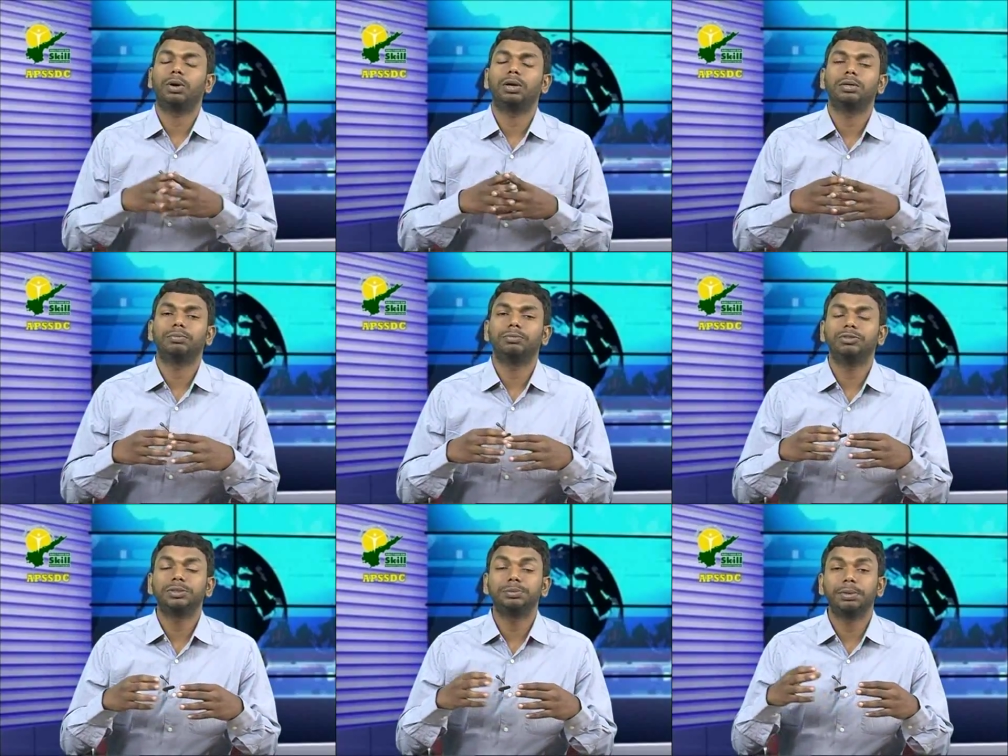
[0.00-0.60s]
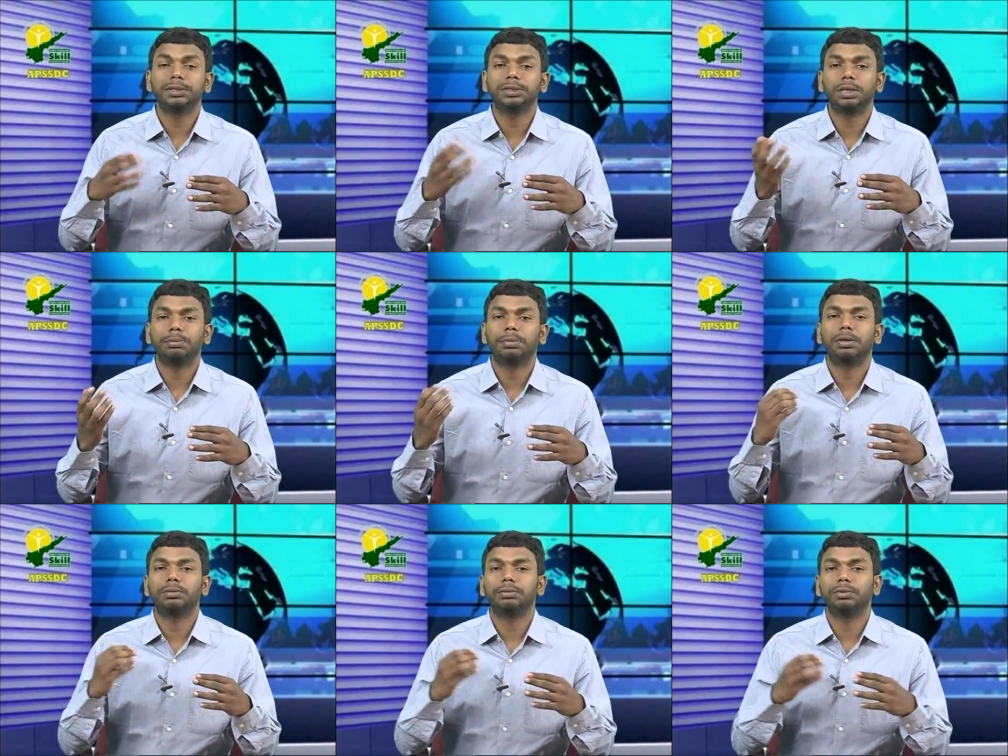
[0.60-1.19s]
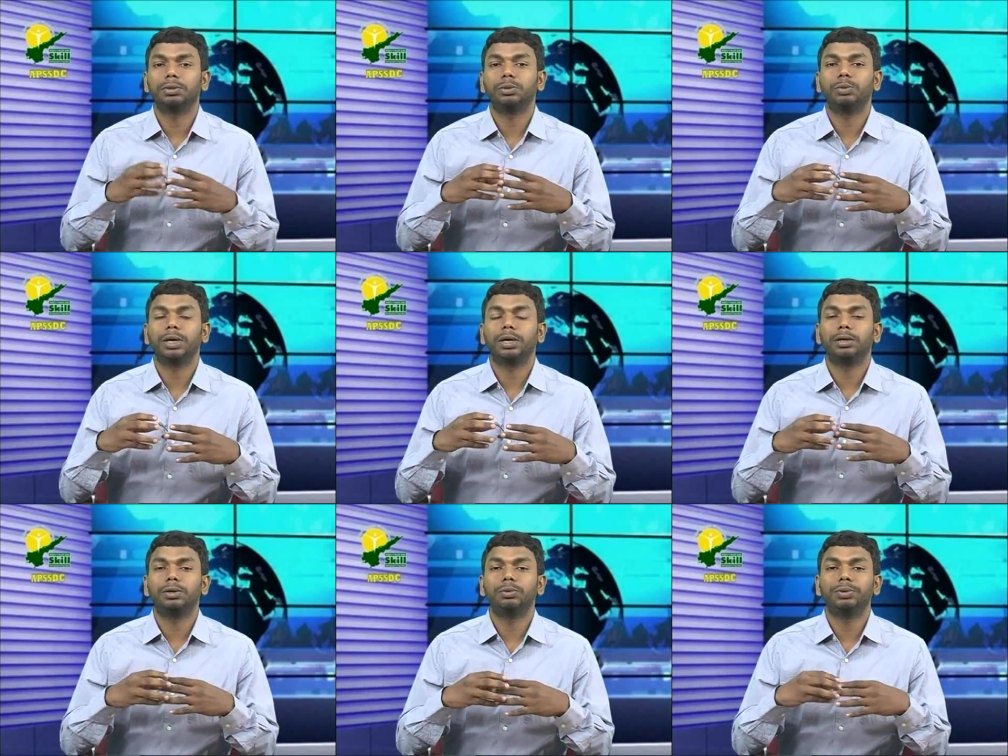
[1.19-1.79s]
which bus number
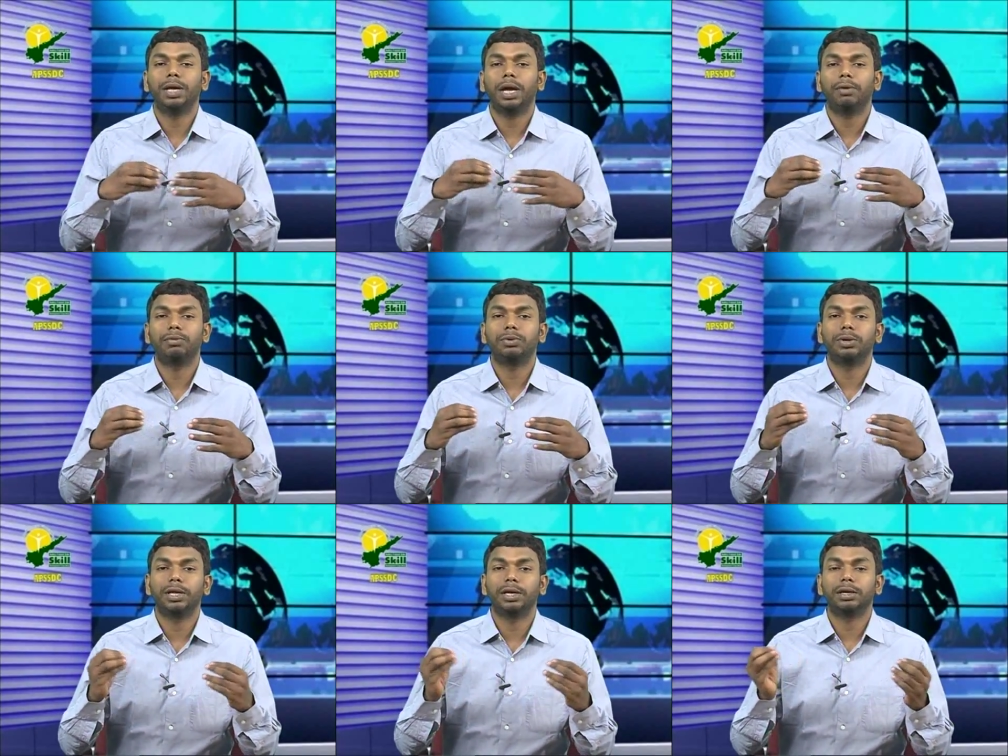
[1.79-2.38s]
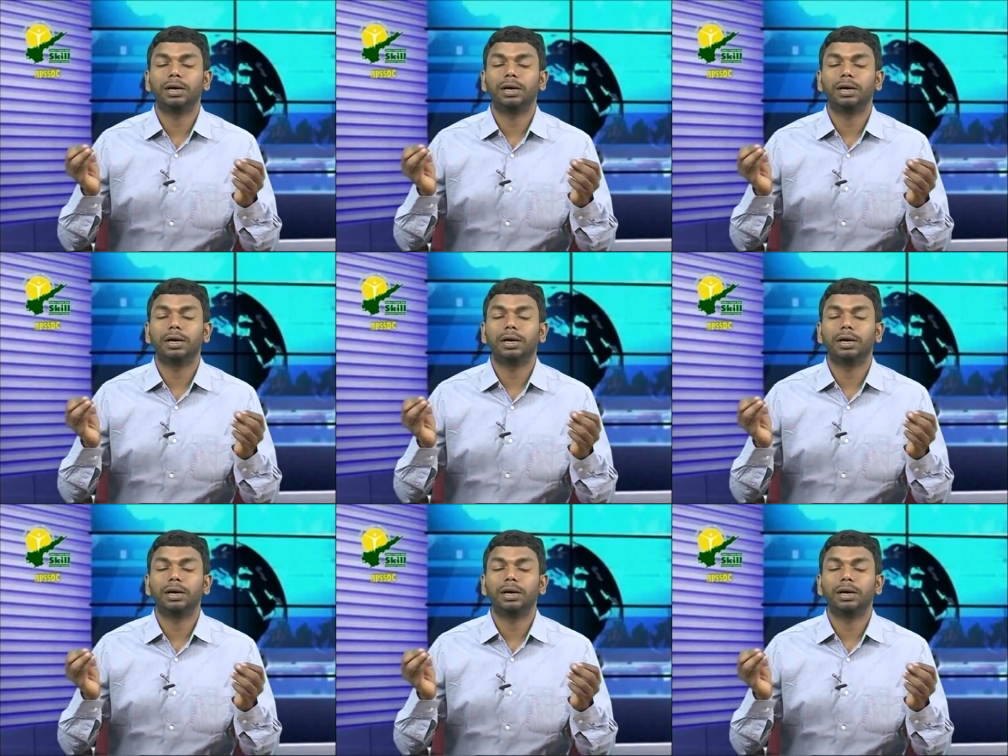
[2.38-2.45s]
do we have to take,